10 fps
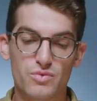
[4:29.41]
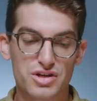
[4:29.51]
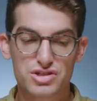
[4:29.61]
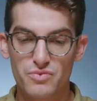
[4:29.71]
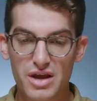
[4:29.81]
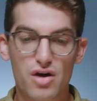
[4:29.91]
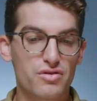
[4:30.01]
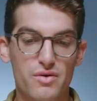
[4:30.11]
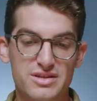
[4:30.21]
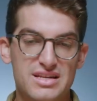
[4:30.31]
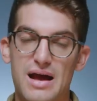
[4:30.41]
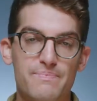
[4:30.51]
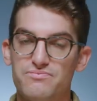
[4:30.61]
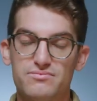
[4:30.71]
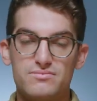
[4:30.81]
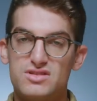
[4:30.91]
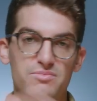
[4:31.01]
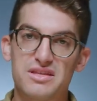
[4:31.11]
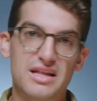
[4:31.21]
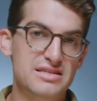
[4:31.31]
which we all know is not
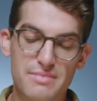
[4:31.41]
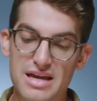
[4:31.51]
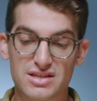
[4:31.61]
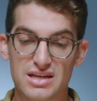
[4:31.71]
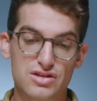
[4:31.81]
something that's amazing.